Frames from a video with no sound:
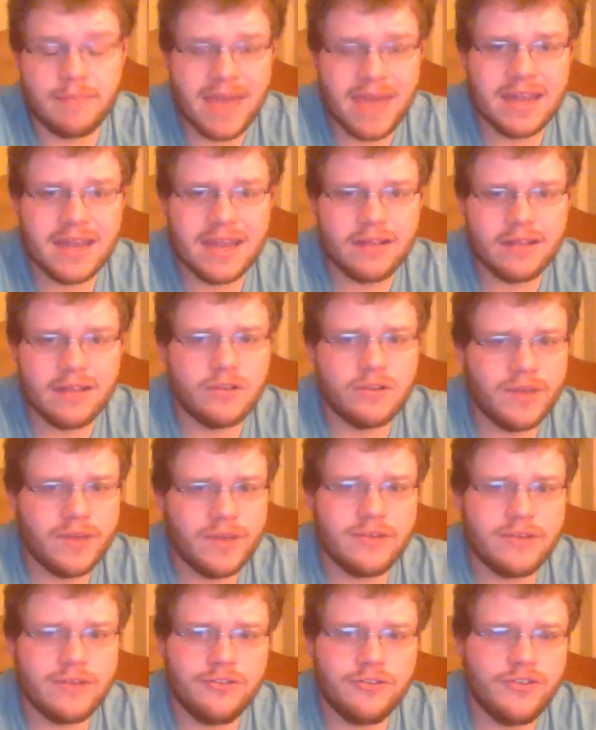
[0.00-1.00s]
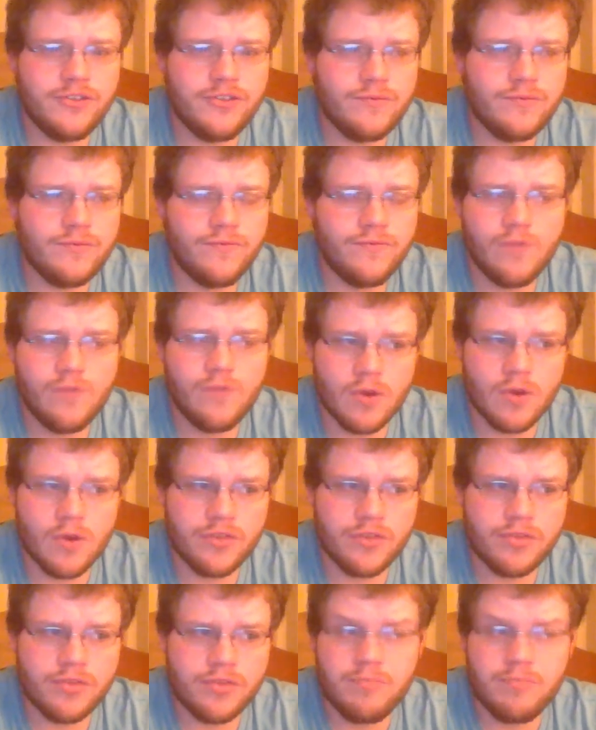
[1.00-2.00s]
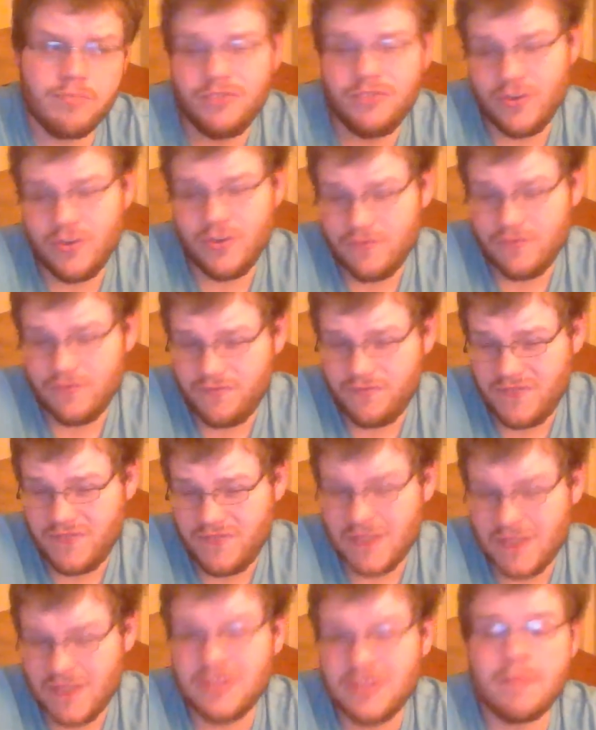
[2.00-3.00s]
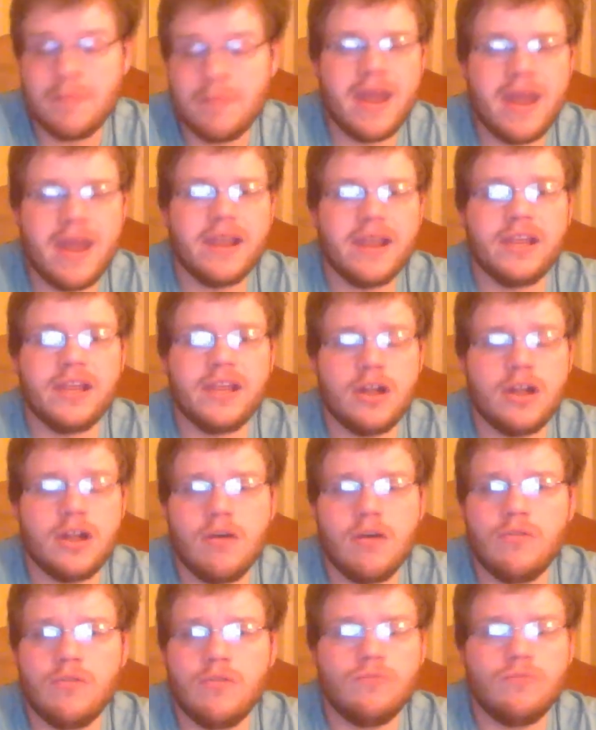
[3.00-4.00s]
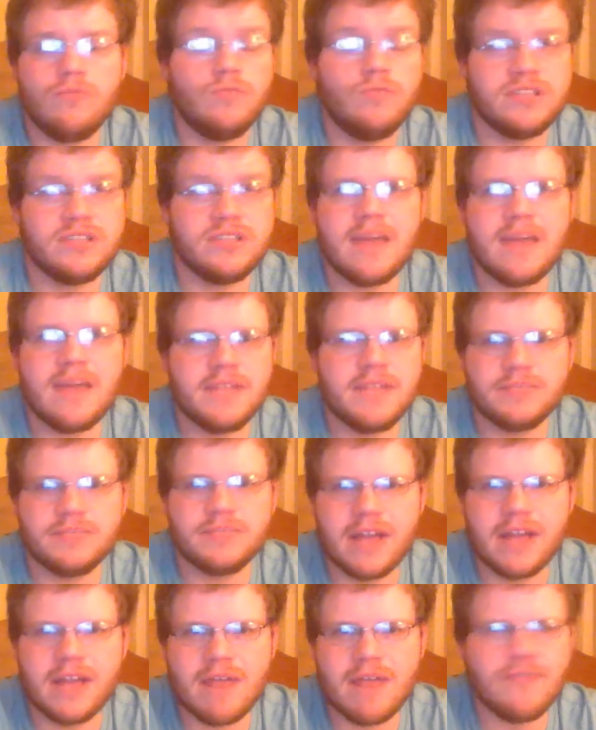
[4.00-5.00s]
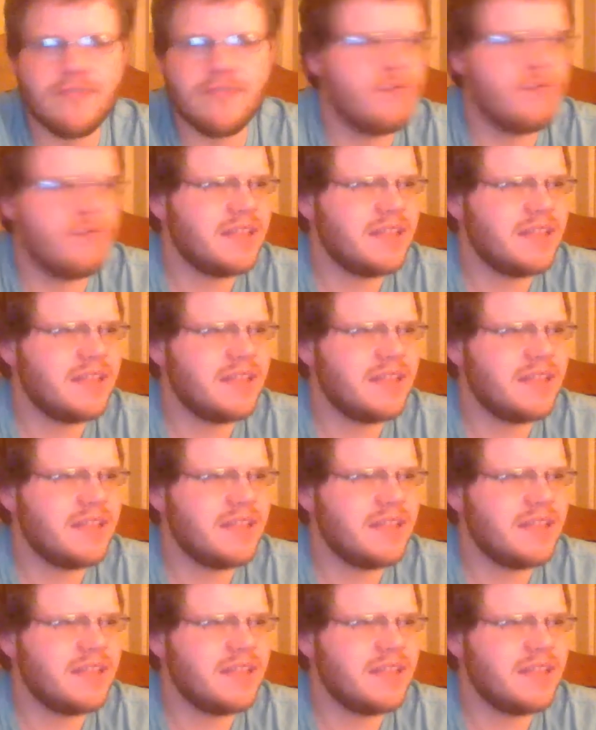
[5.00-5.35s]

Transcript: Illinois until June 4th, June 5th, depending on, what time it is when I arrive home.